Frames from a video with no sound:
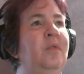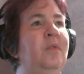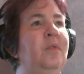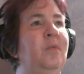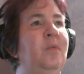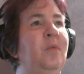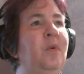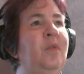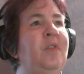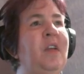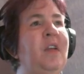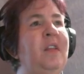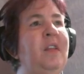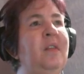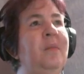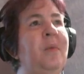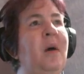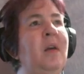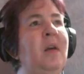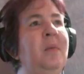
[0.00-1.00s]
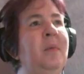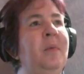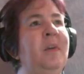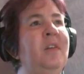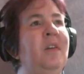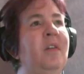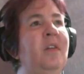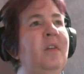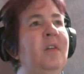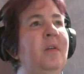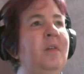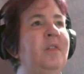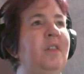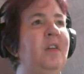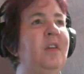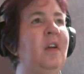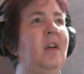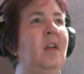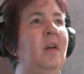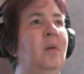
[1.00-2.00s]
rotate the bottom until there is a
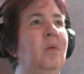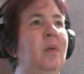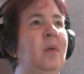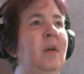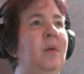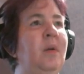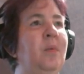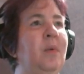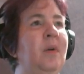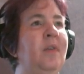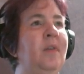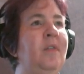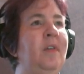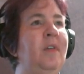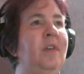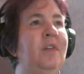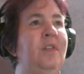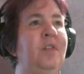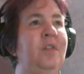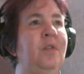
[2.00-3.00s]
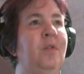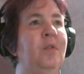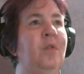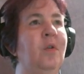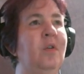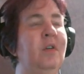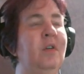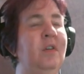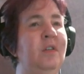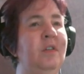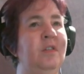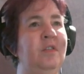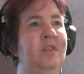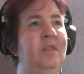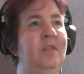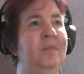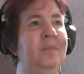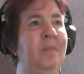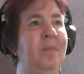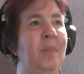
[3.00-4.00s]
yellow in one of these two corners,
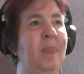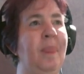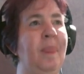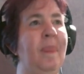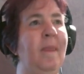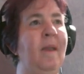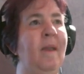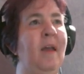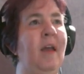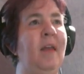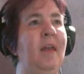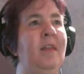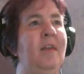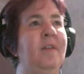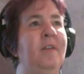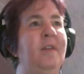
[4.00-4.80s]
and then